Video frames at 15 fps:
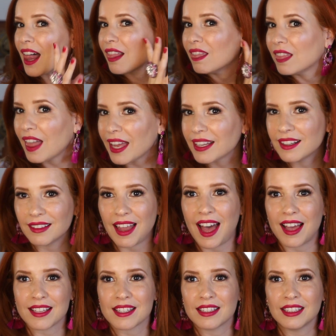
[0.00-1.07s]
like
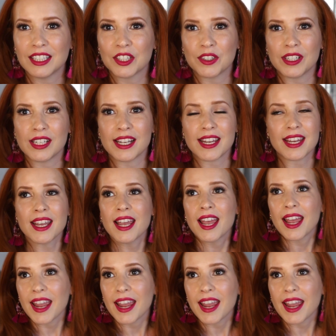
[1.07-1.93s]
glass, literally.